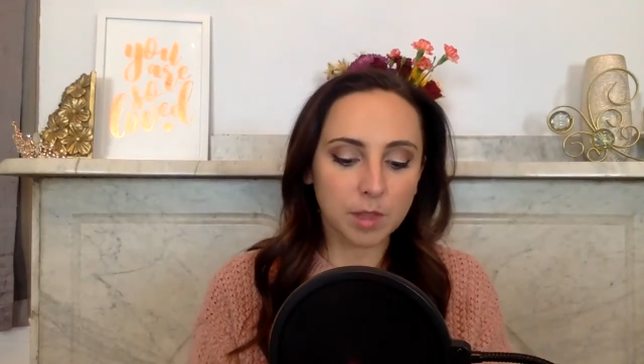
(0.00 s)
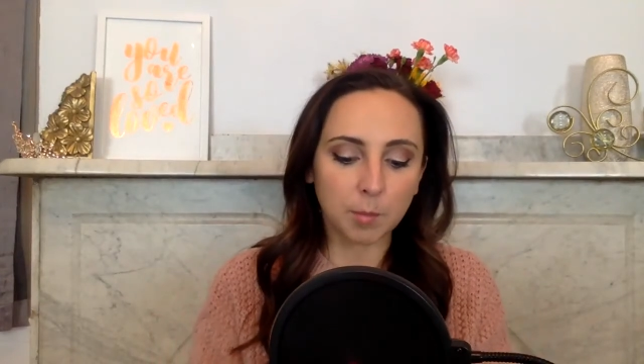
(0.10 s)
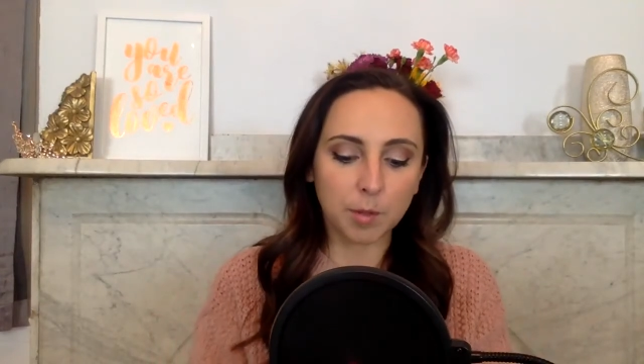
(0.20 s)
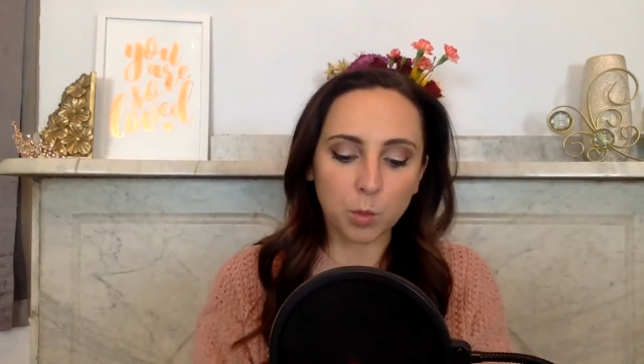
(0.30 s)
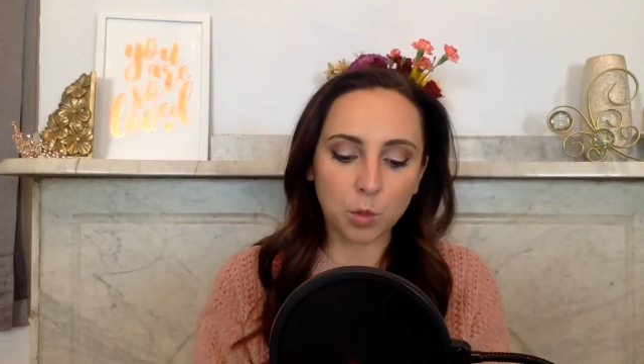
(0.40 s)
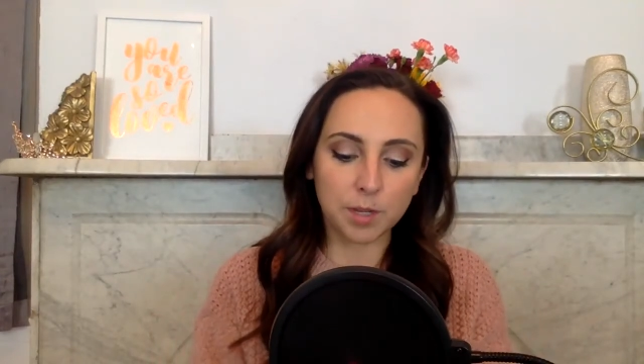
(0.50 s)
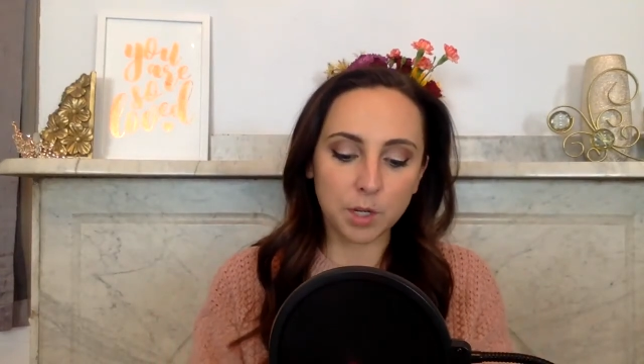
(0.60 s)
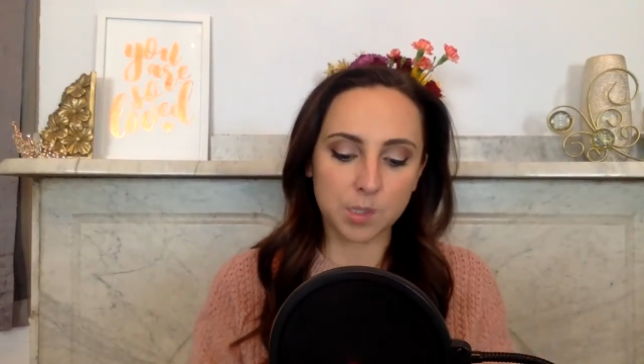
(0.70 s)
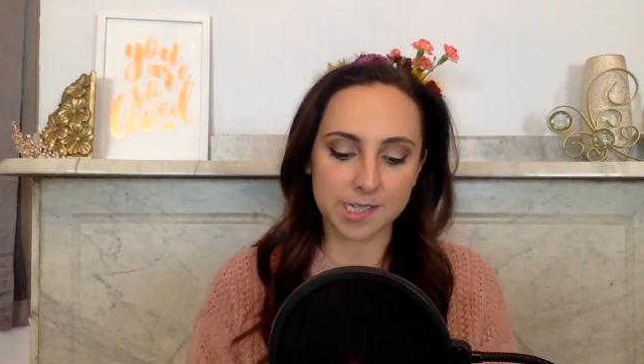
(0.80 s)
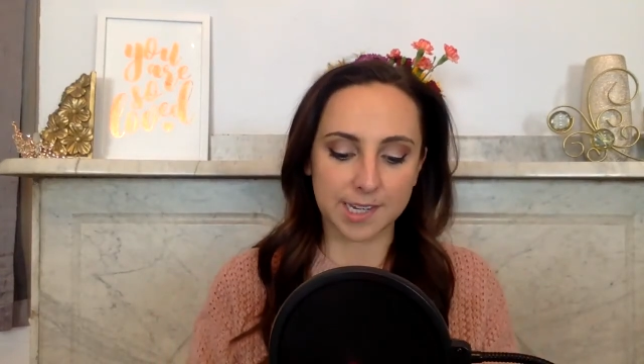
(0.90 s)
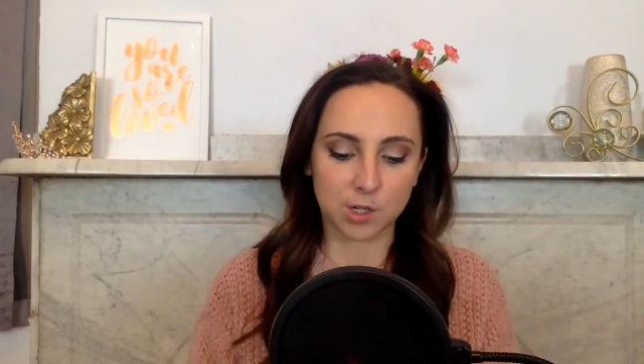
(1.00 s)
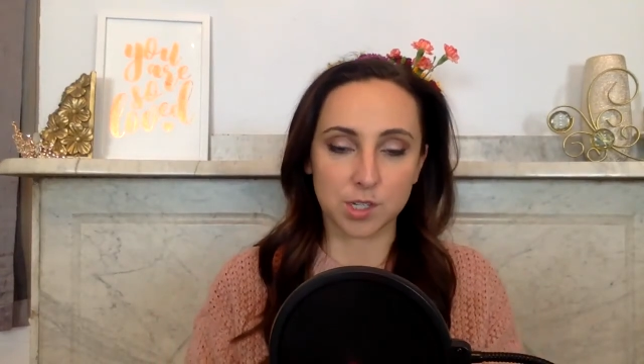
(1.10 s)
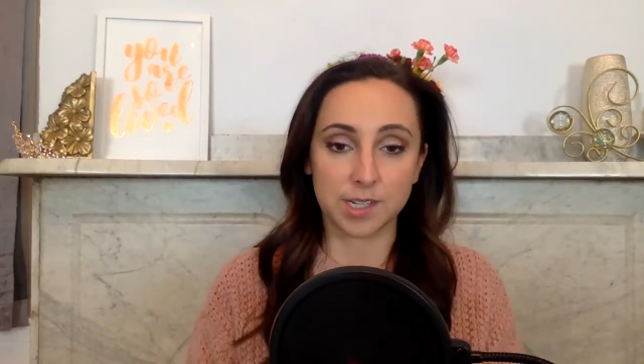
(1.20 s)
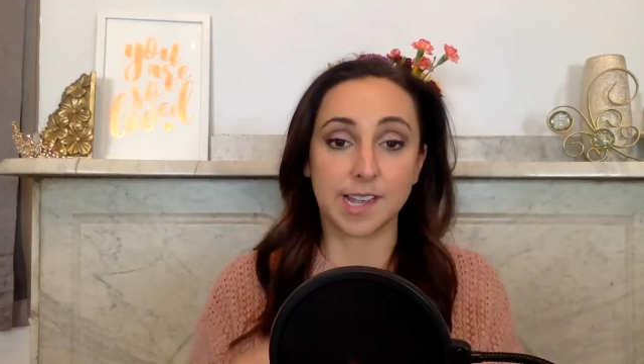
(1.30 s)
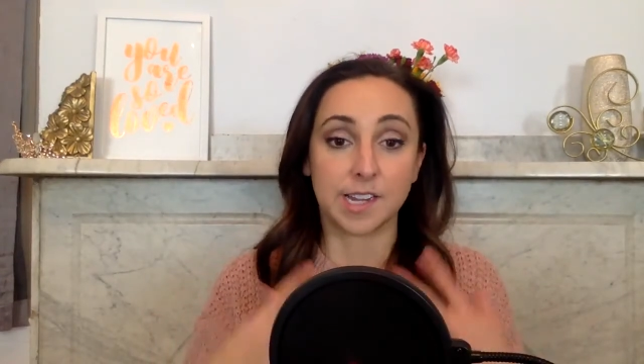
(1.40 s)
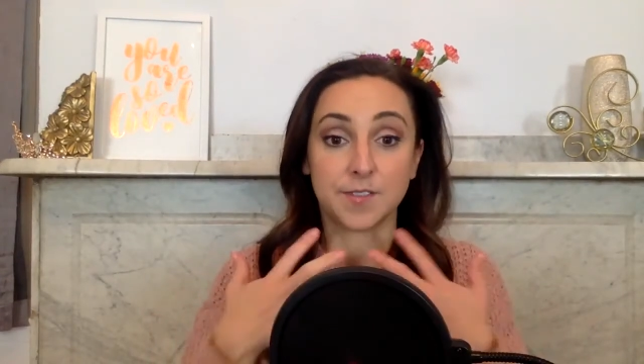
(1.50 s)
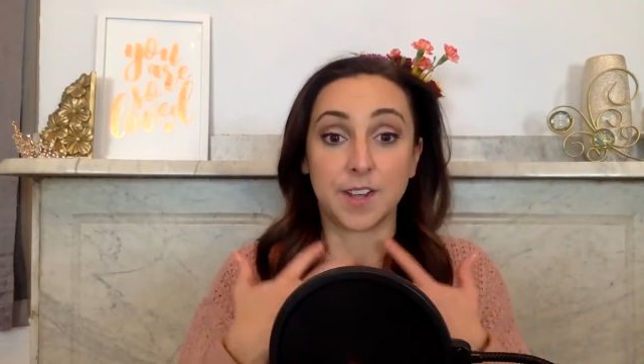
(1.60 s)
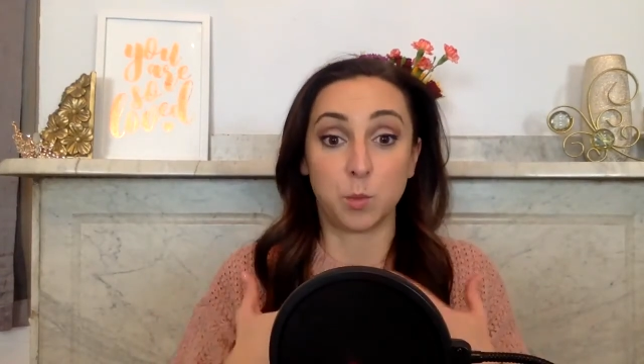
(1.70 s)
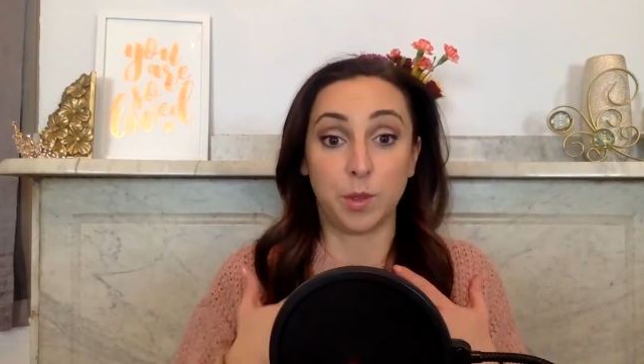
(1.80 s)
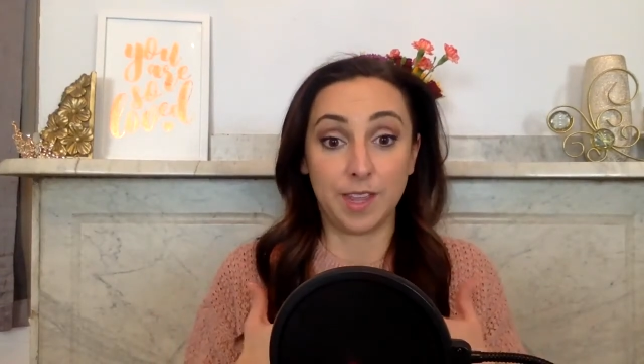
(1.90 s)
But a woman who is sexually
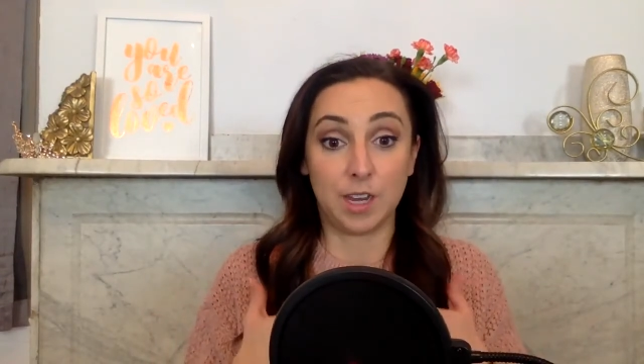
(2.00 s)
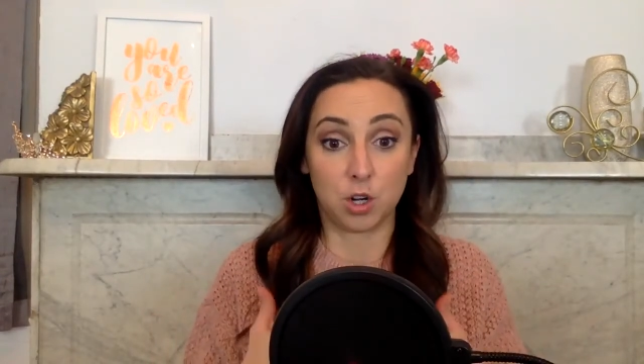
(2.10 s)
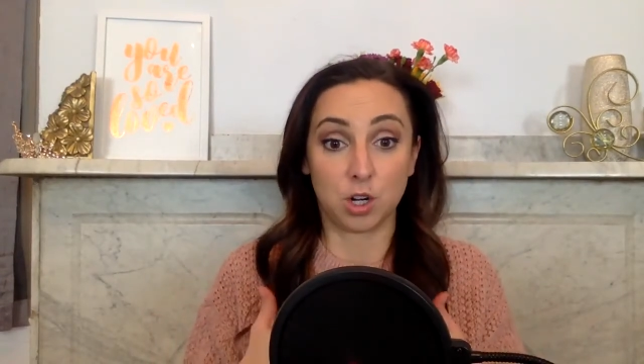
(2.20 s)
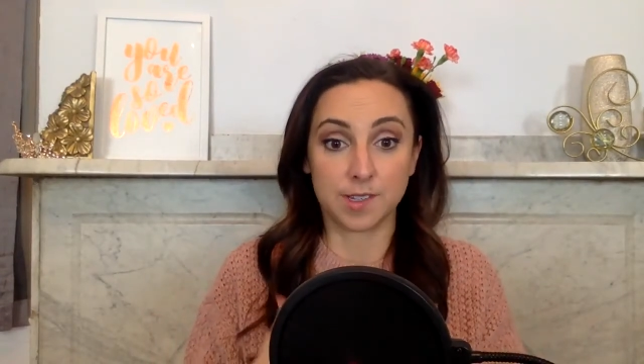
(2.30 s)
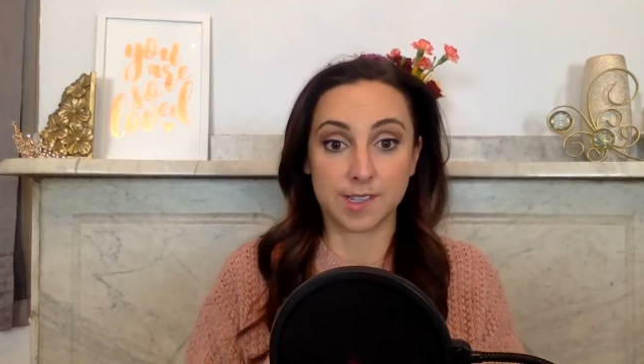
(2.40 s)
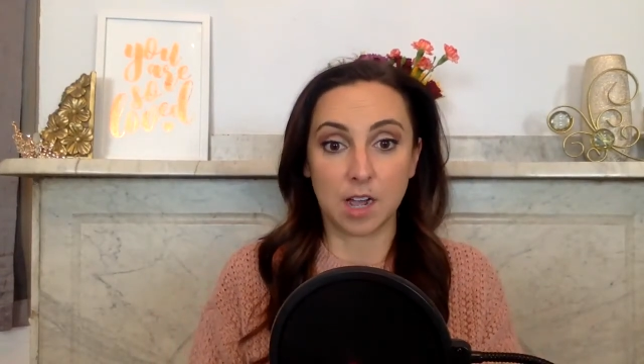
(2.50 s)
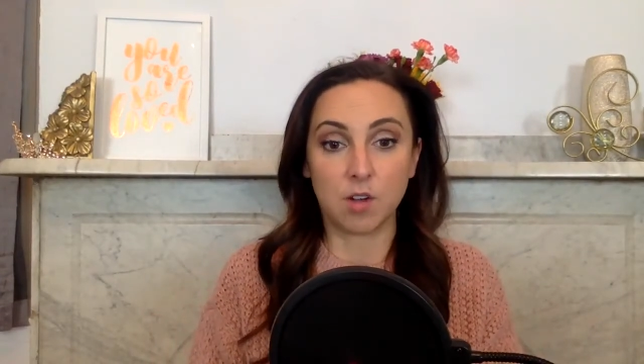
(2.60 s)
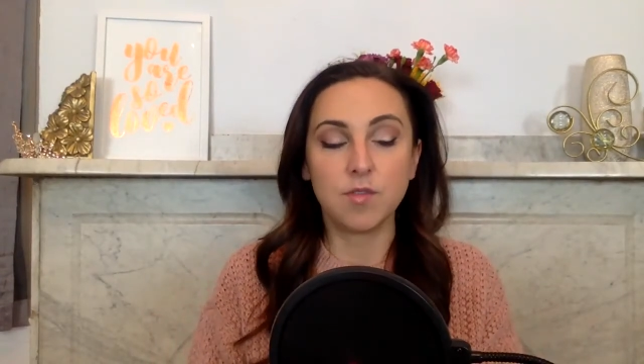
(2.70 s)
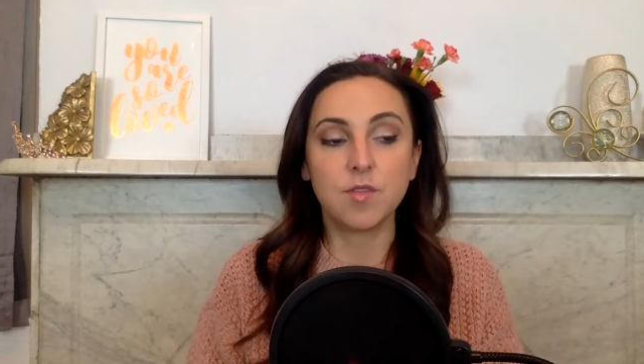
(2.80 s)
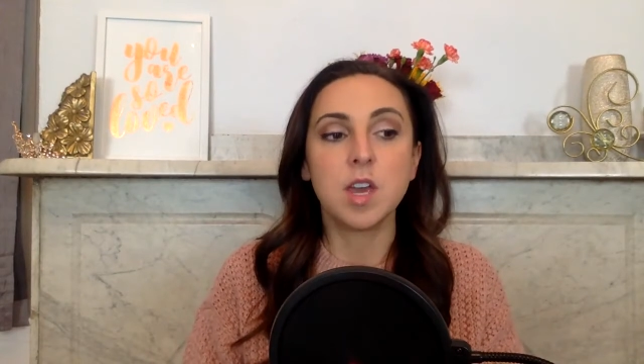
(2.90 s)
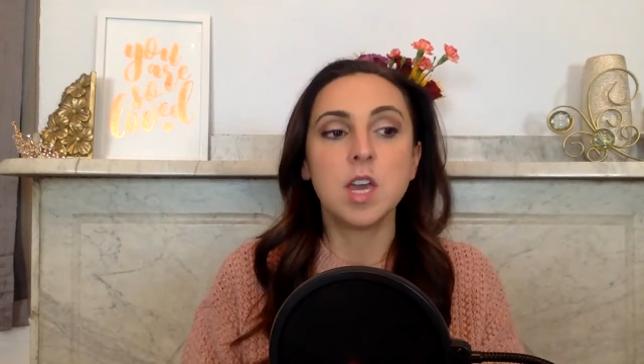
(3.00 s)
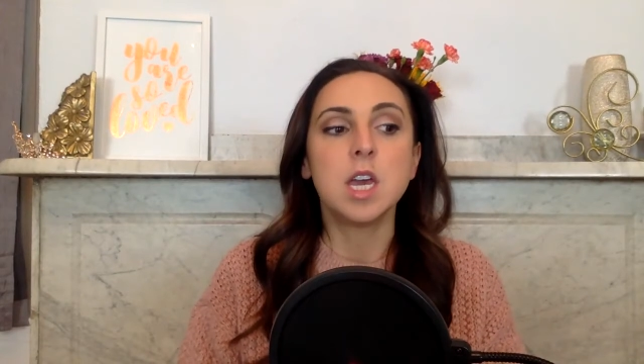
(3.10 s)
satisfied within herself